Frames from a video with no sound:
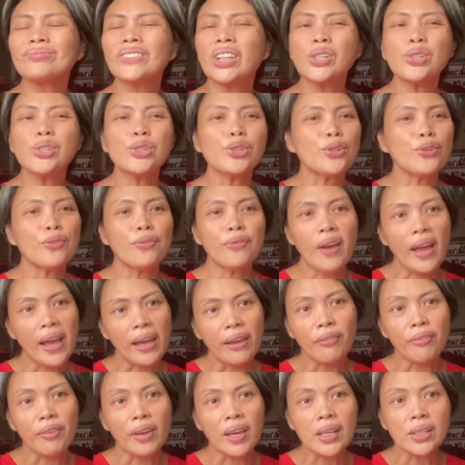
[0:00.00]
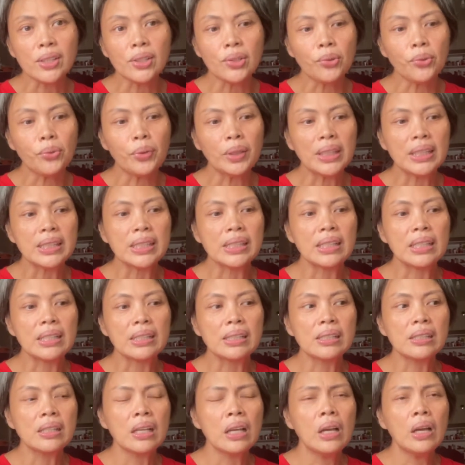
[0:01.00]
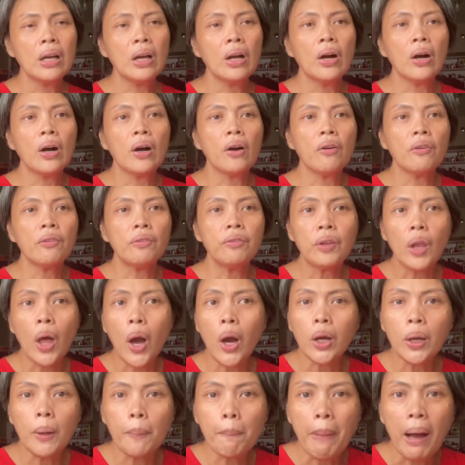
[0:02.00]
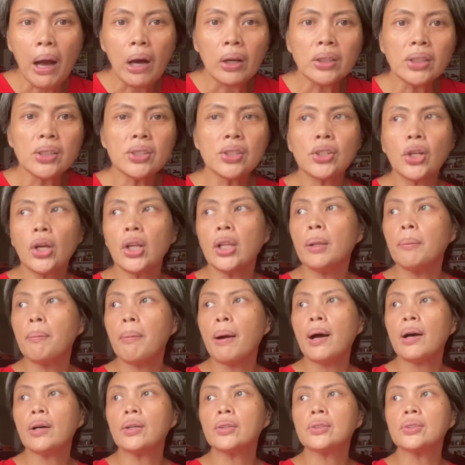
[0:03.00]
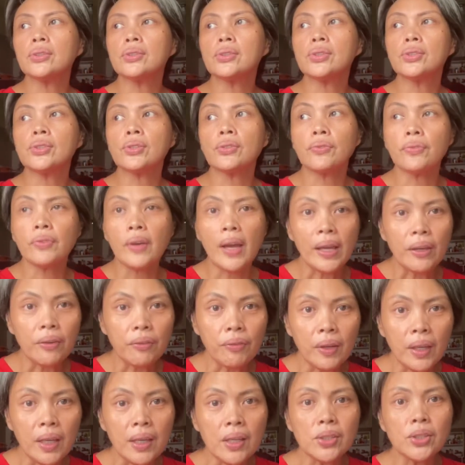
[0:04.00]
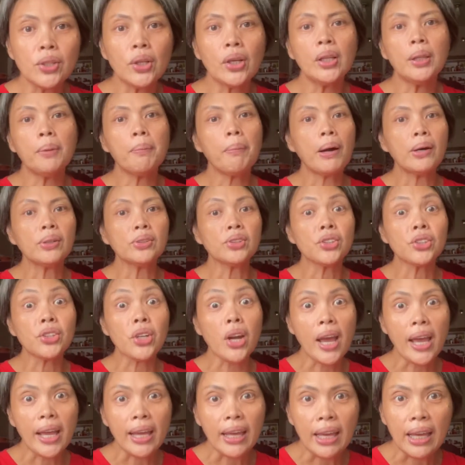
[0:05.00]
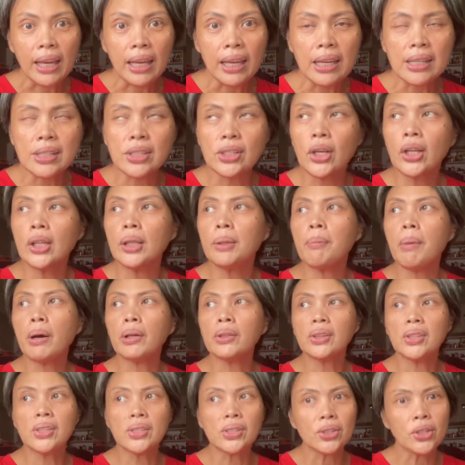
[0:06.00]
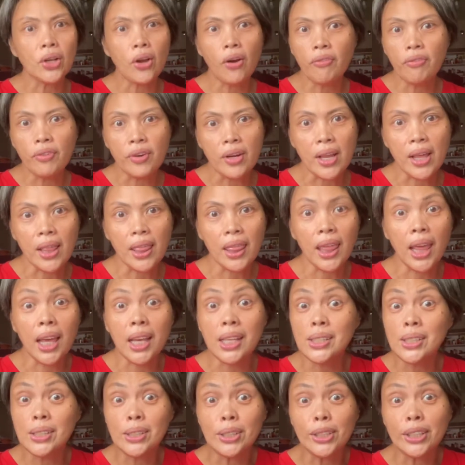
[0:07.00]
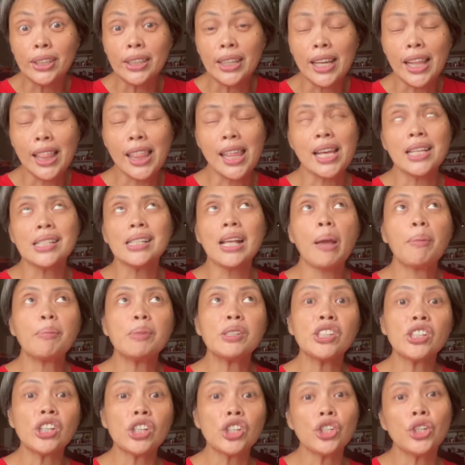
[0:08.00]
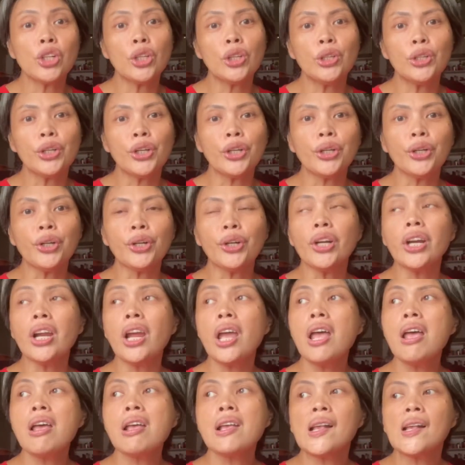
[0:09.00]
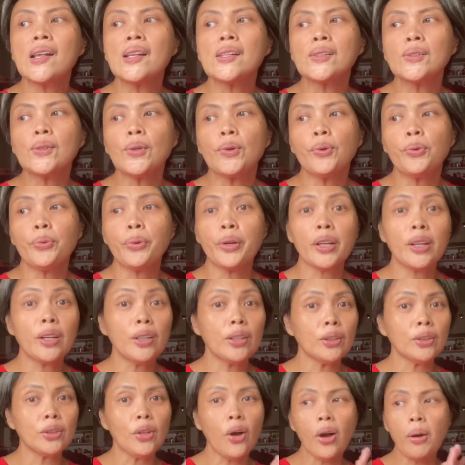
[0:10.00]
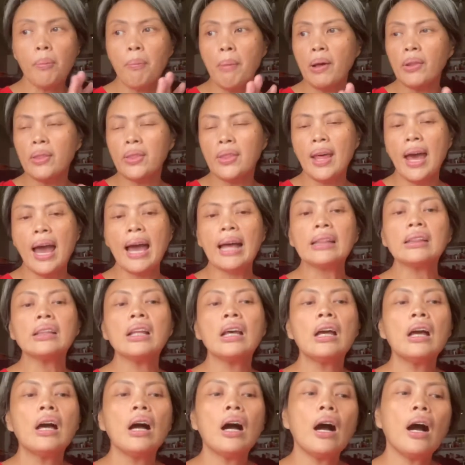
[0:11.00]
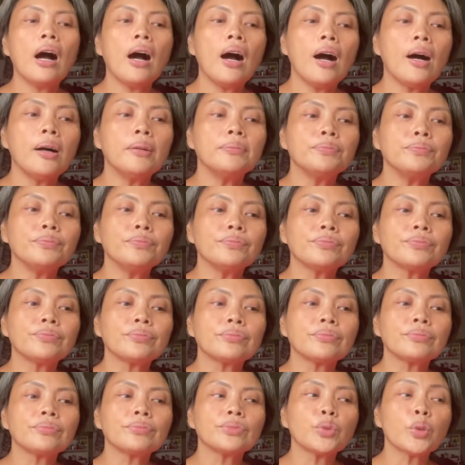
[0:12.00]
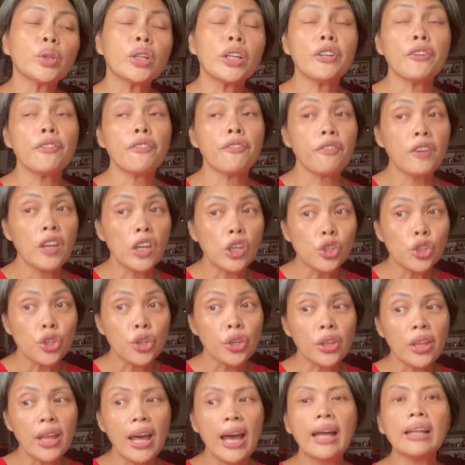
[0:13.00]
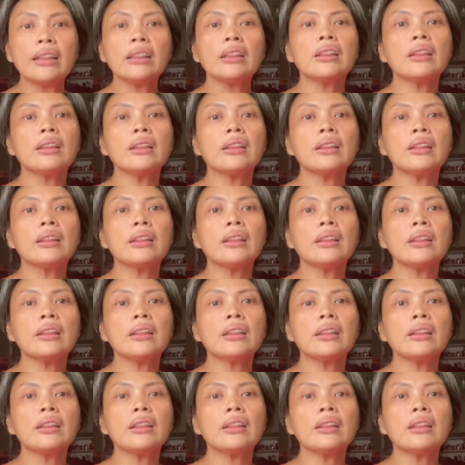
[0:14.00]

Surviving. So what is this vlog about? It's all about surviving. It's all about trying. It's all about discovering things, learning things. I'm such a learner. So we're gonna talk about that. I'm gonna feature that.